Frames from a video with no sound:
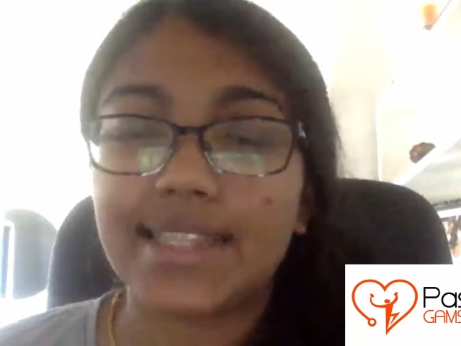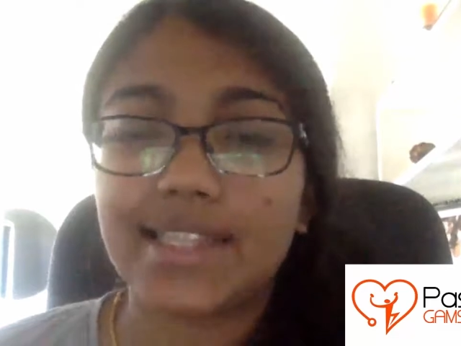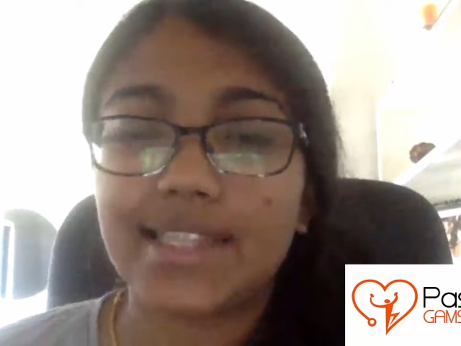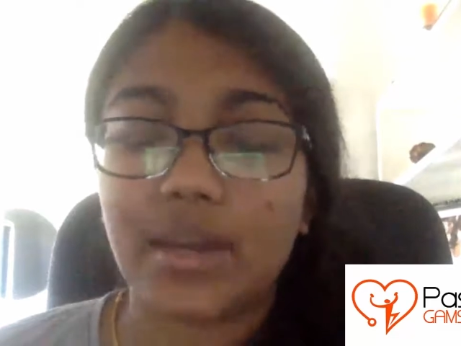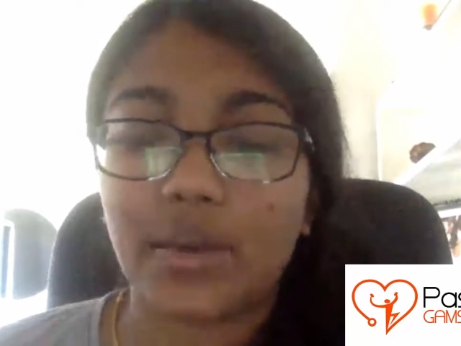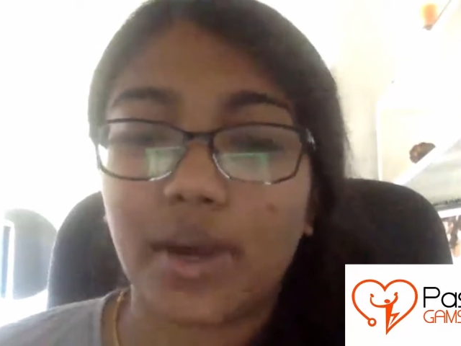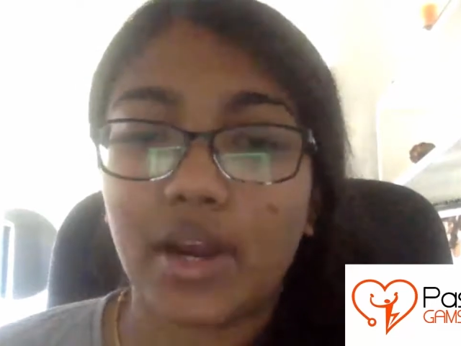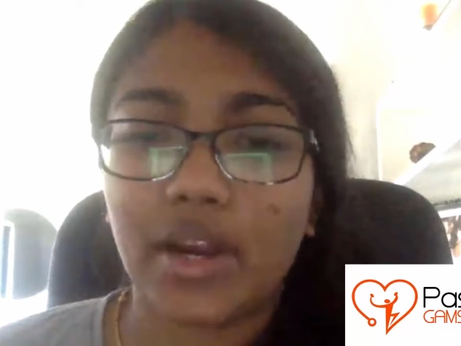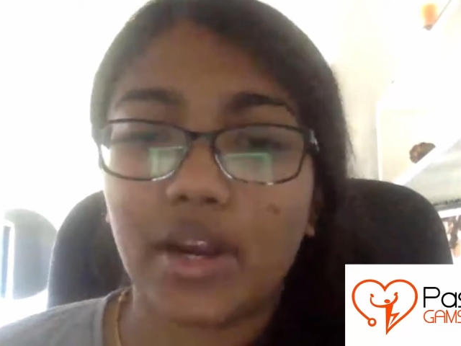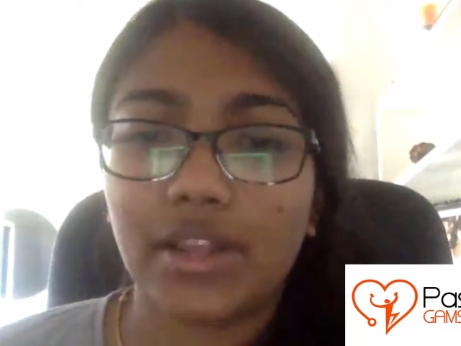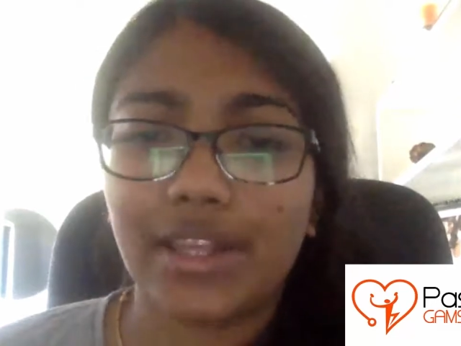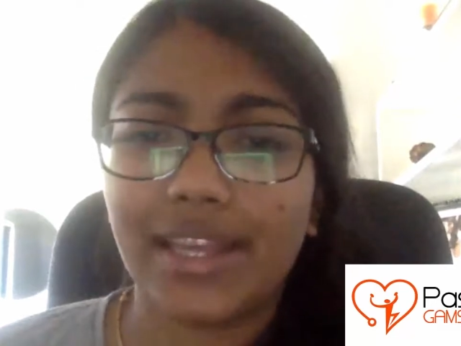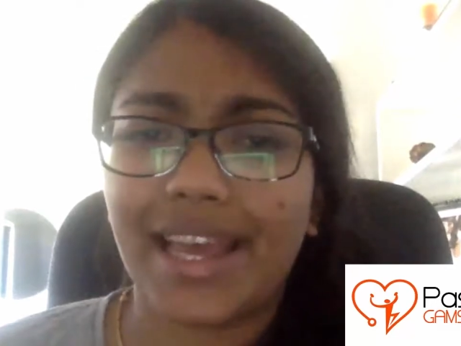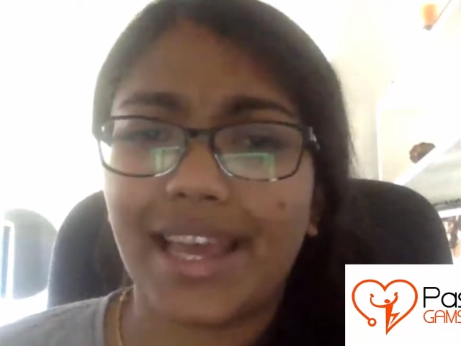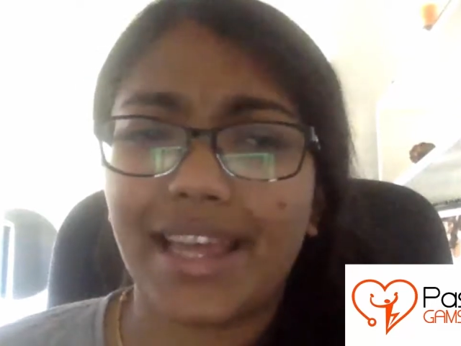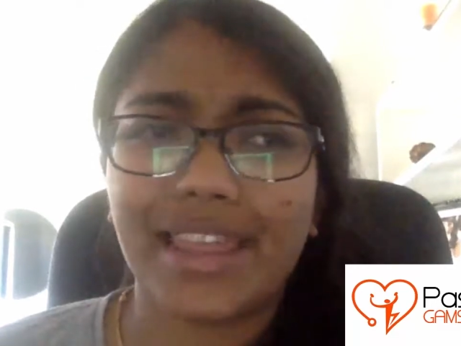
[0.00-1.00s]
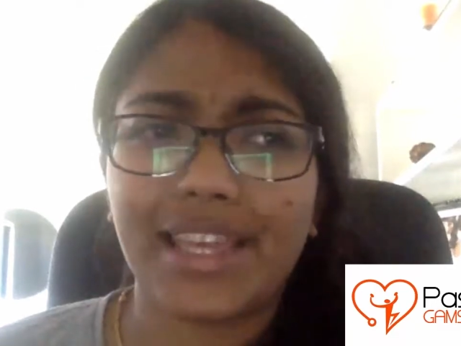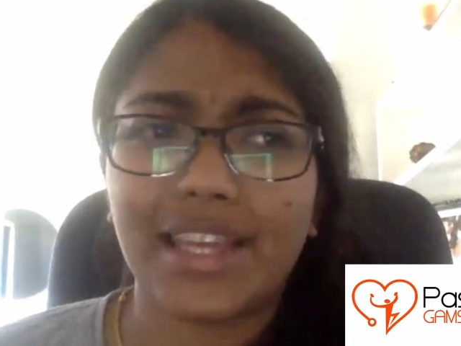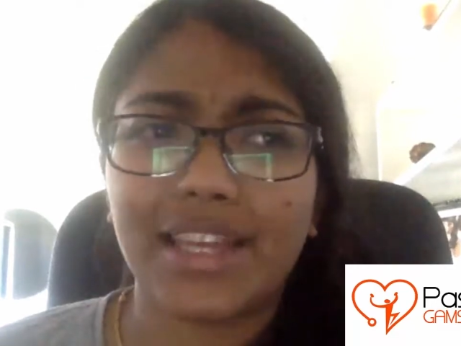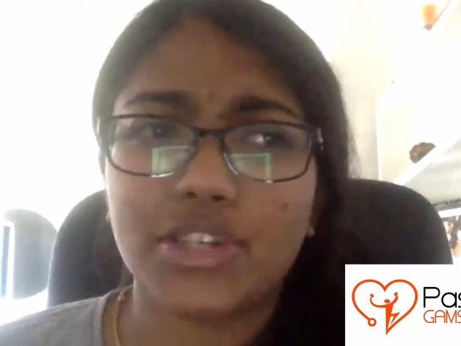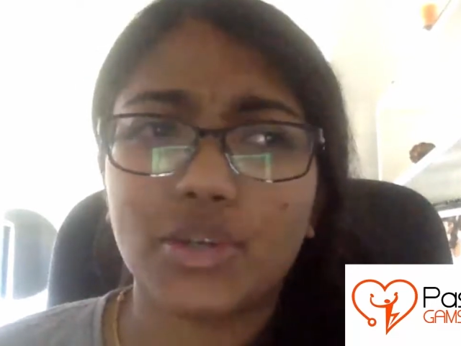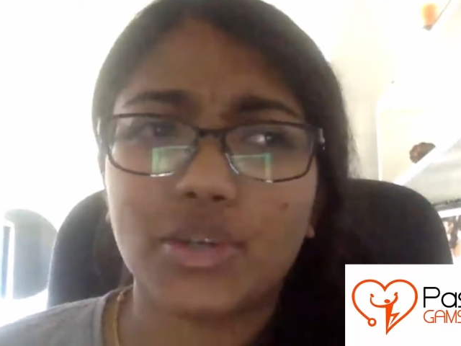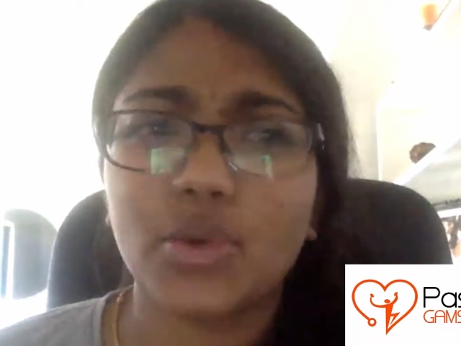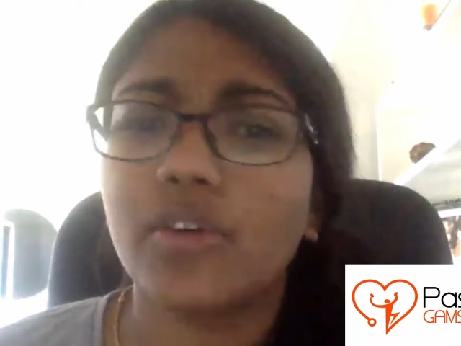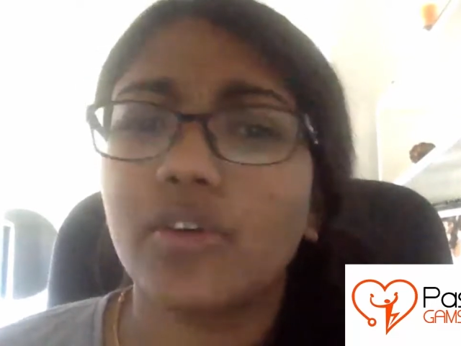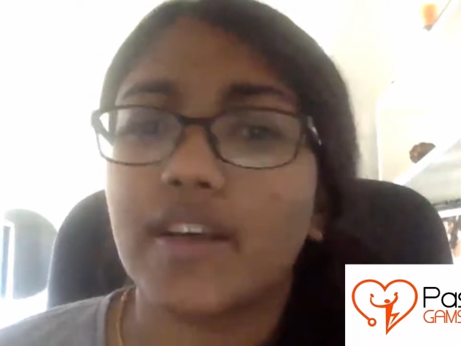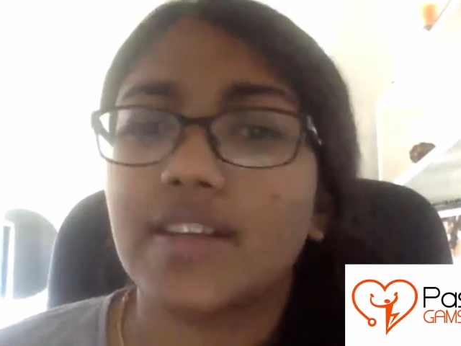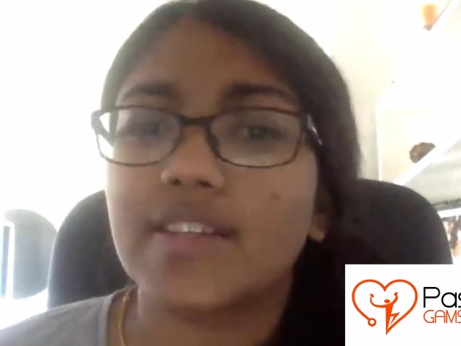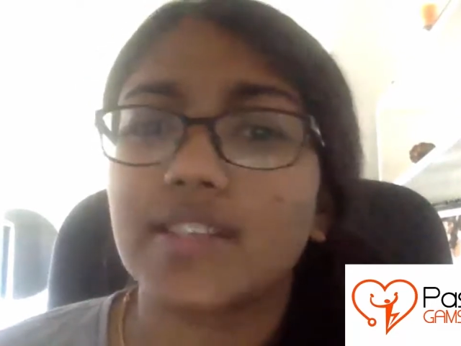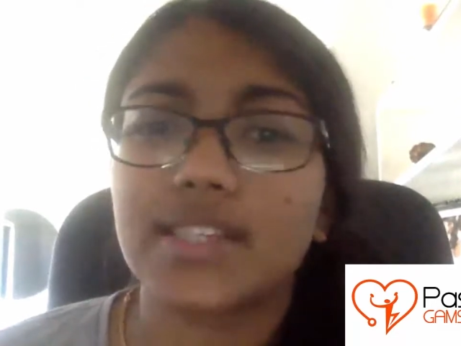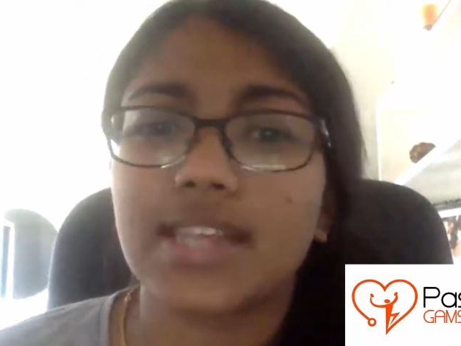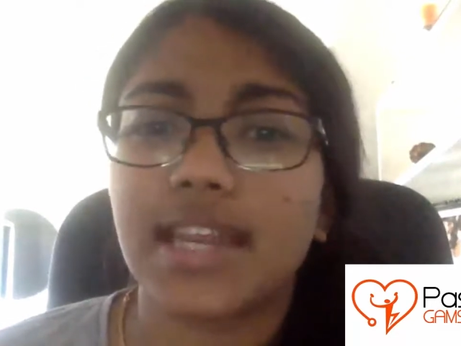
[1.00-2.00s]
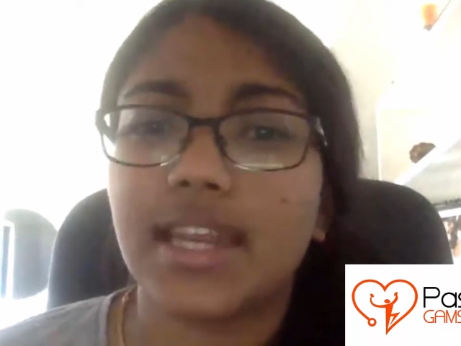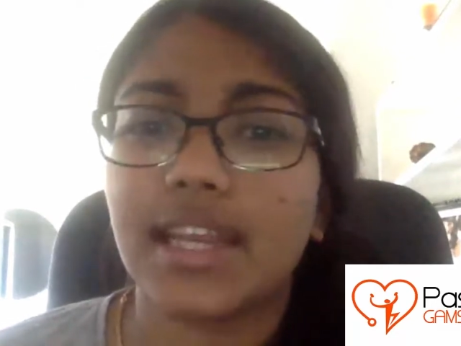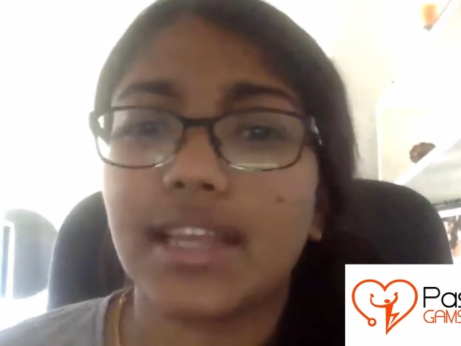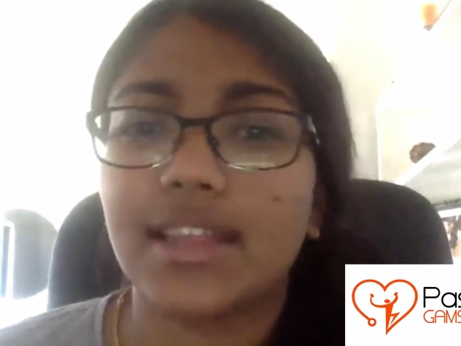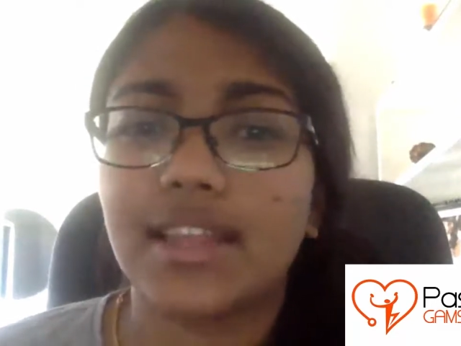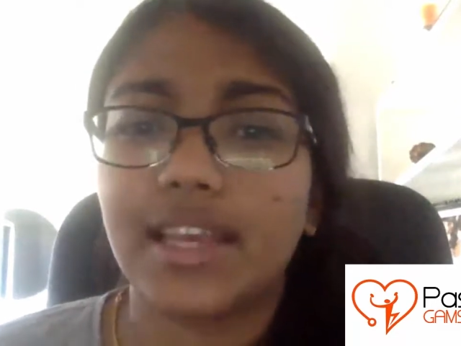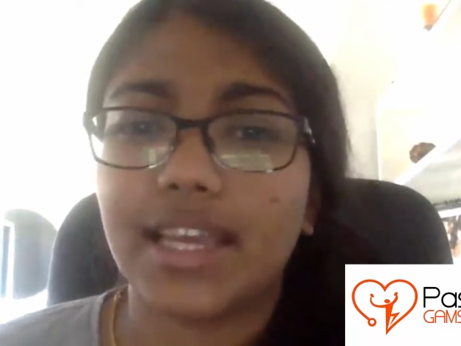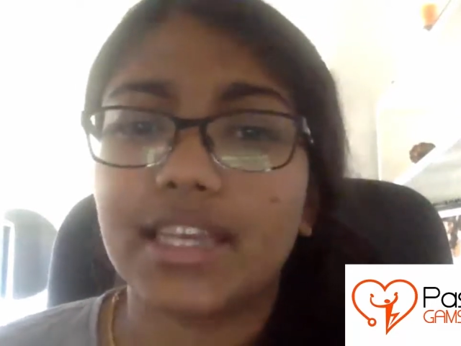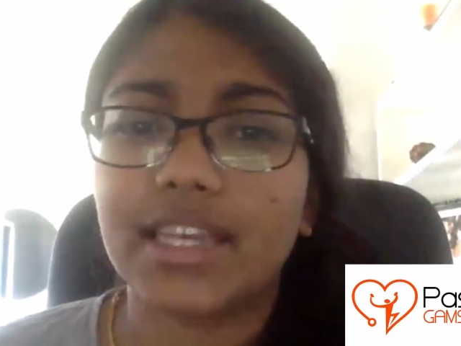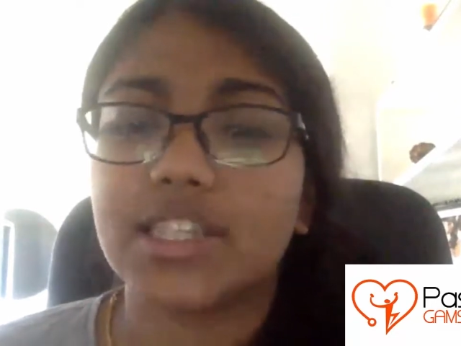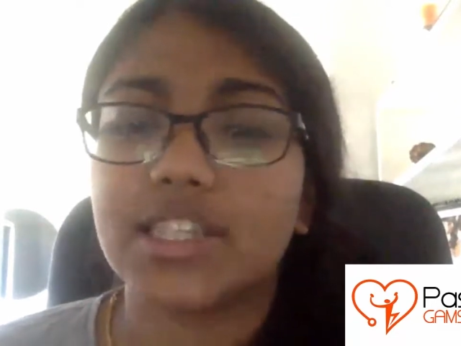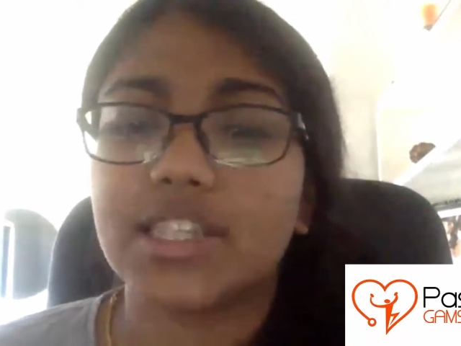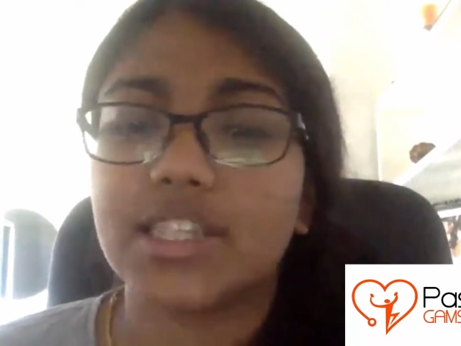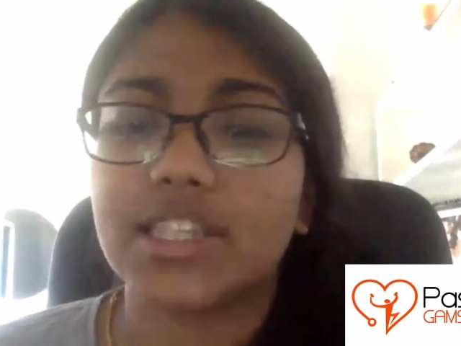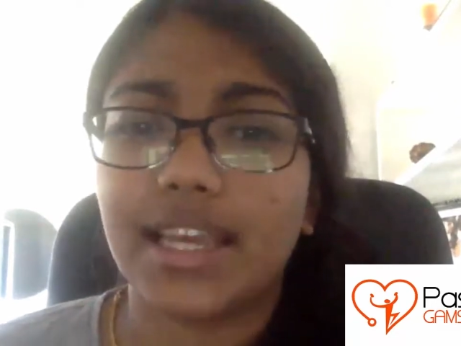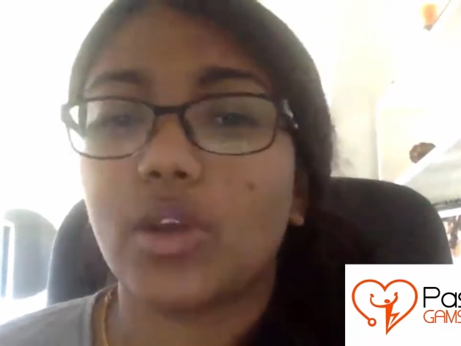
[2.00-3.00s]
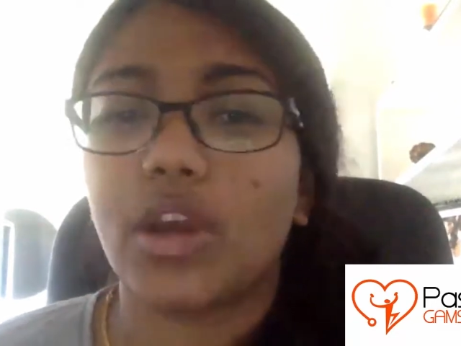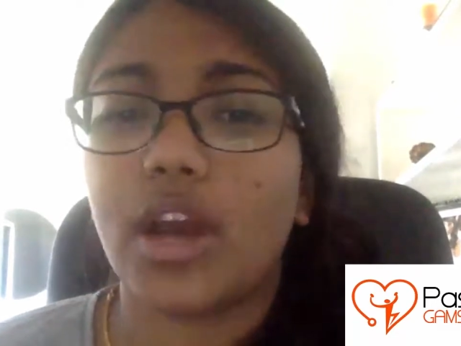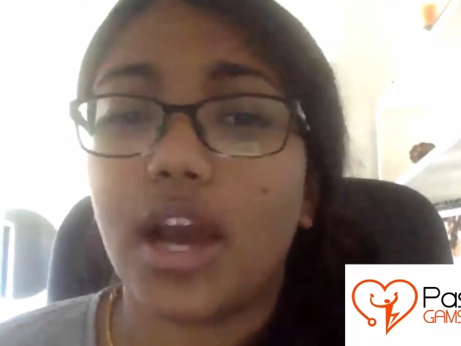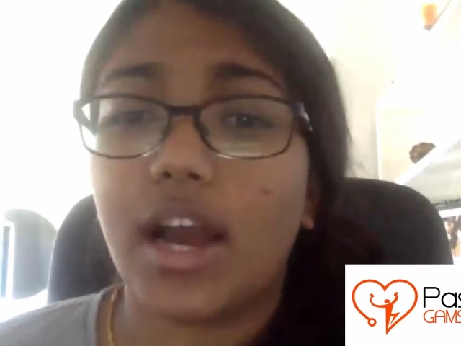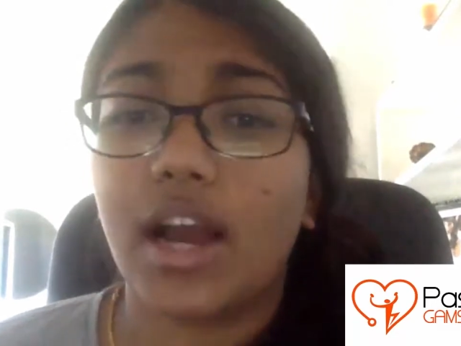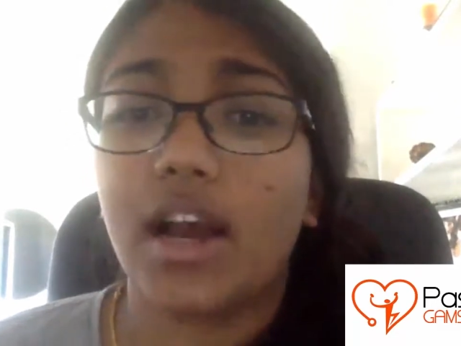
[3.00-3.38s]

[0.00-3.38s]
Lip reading: there were only, I think, 2 of us attending the interview